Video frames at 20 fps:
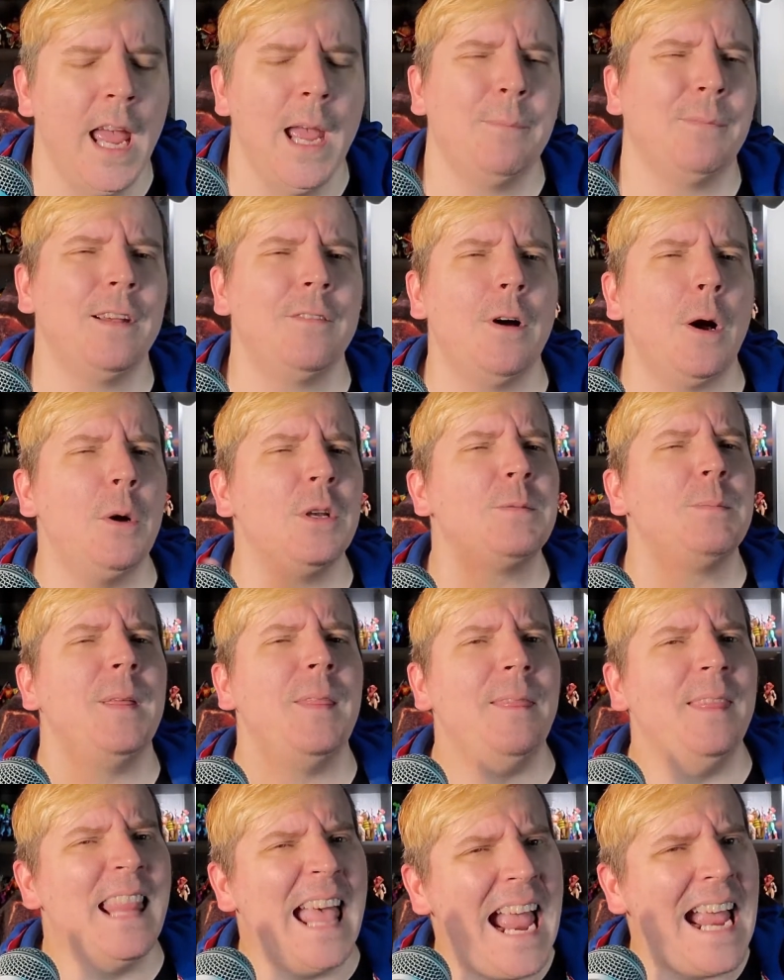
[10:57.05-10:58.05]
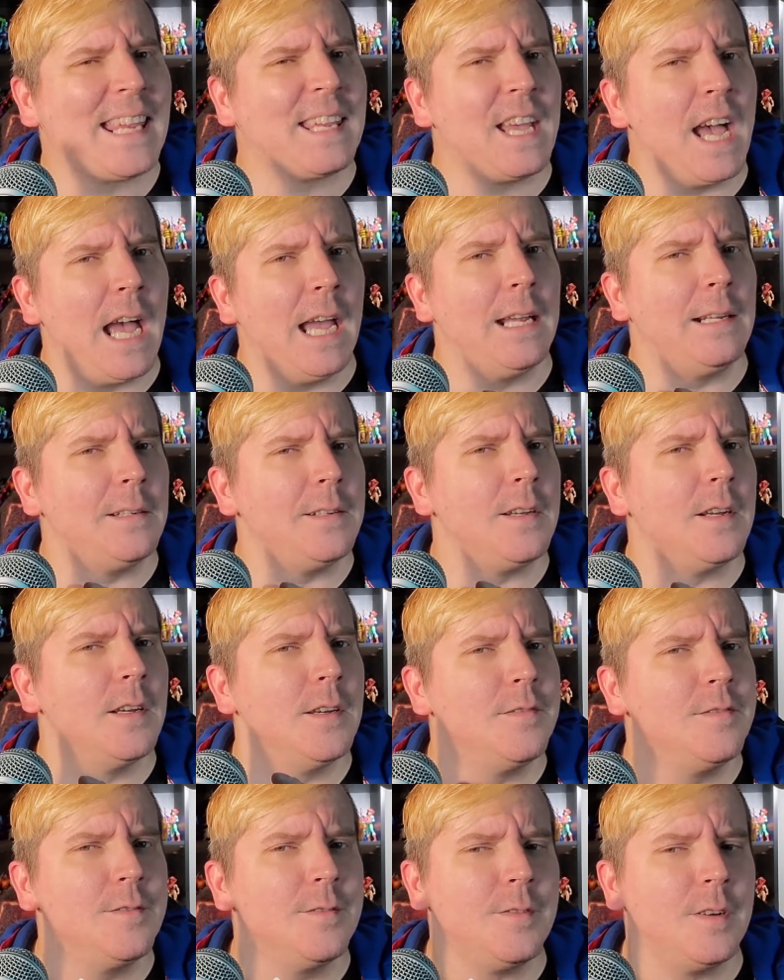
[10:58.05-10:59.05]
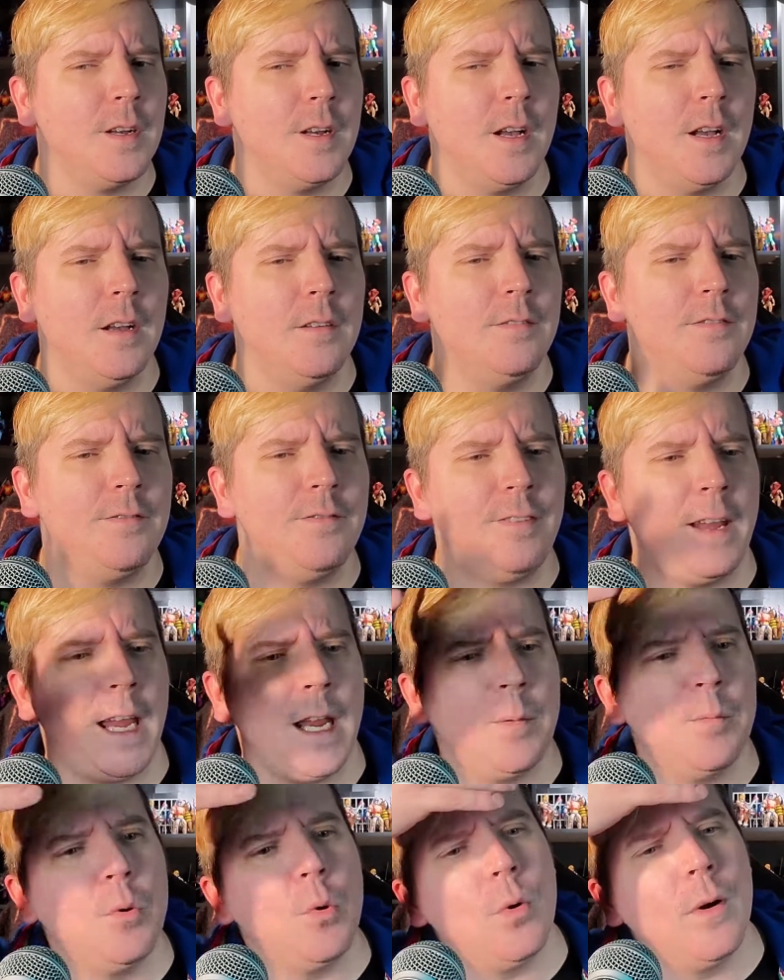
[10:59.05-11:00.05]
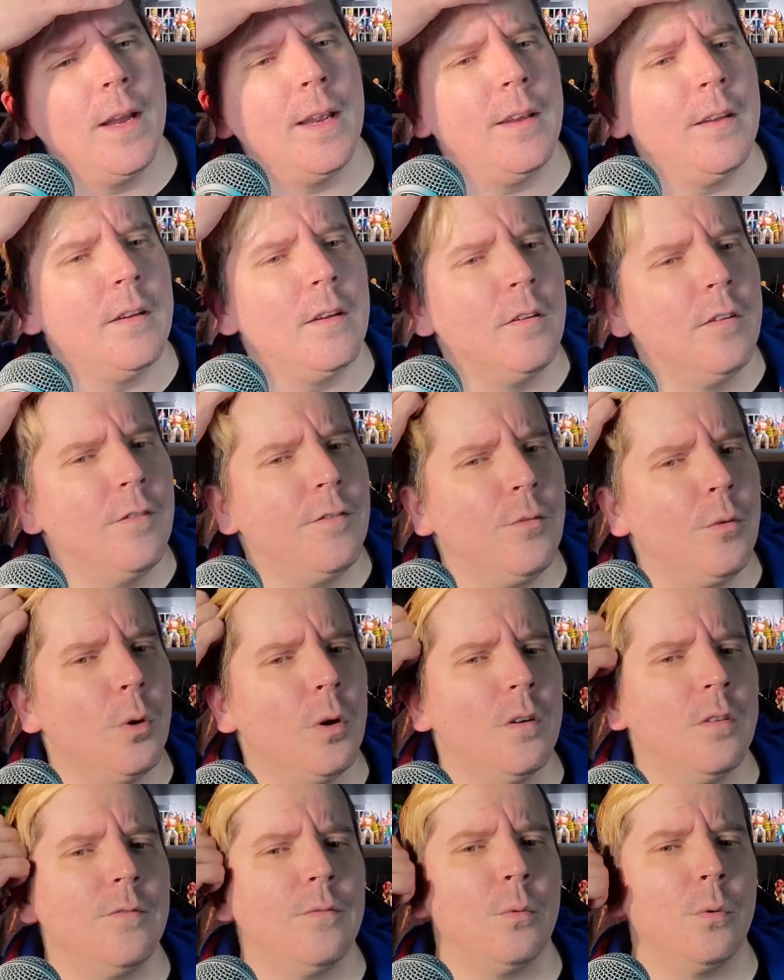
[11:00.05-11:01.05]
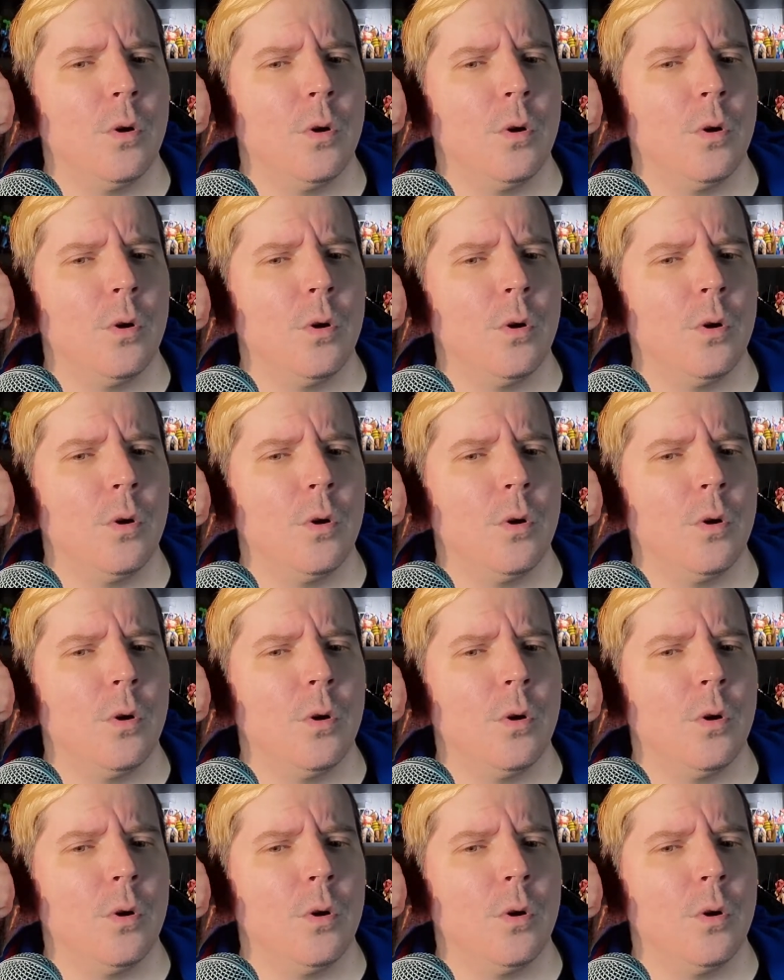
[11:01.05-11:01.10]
We've always been that kind of fanboy for